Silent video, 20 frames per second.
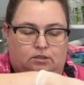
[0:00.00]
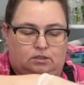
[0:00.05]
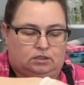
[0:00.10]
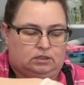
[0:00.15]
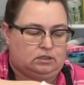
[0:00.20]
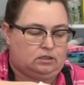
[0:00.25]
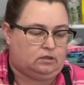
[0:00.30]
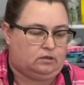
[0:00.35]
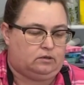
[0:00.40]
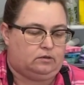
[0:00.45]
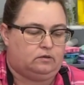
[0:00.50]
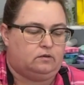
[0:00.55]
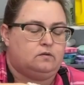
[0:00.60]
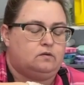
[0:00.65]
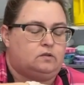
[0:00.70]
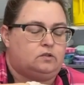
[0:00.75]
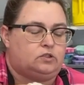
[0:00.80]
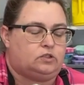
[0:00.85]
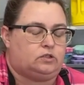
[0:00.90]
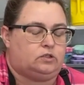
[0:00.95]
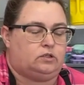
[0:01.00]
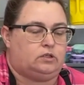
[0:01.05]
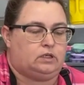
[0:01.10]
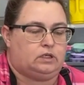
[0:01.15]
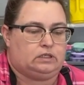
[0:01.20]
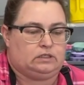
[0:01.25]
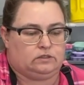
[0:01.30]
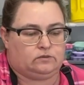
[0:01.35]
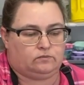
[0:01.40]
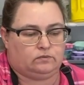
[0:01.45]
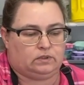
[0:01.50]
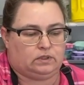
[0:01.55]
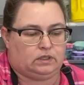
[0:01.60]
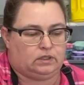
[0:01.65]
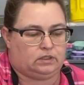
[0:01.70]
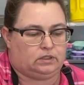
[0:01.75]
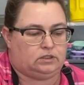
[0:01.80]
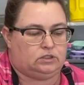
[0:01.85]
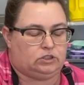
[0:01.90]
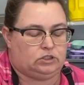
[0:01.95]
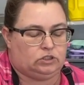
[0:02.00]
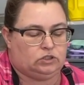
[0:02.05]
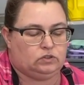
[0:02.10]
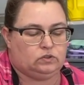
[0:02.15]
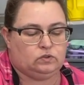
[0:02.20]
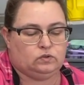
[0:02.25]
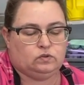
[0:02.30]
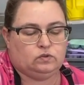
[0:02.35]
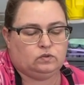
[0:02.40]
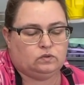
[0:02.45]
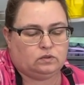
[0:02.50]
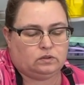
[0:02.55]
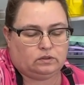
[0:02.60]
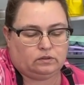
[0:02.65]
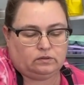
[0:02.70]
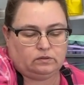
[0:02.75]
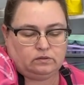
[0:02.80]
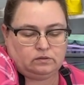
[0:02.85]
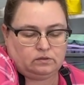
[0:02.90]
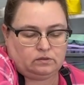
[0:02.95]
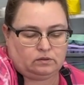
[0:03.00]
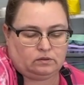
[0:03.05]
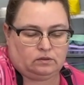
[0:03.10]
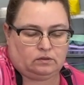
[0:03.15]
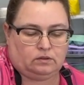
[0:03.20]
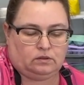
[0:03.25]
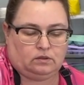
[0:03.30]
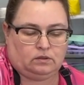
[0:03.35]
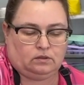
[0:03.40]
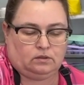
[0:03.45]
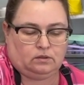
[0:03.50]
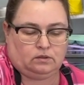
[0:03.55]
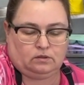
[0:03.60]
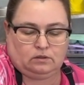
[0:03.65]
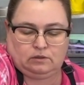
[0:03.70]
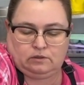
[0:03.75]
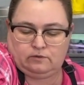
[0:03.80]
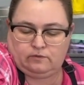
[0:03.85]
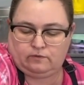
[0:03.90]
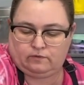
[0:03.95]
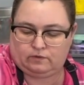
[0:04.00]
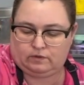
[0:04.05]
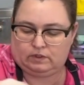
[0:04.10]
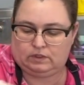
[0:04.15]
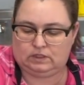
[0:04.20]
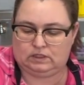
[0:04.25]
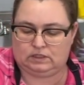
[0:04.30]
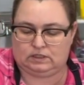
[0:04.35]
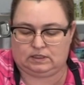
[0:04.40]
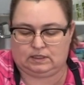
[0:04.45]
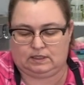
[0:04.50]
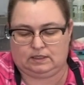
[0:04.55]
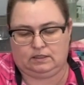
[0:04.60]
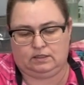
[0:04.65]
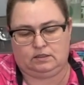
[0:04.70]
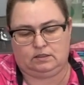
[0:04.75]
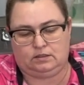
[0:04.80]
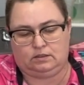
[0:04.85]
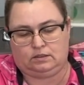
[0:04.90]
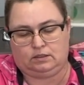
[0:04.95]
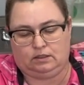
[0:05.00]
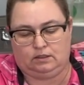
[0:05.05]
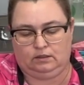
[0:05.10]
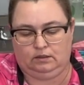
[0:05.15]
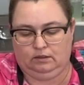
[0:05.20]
So I'll show you guys what I do for these guys.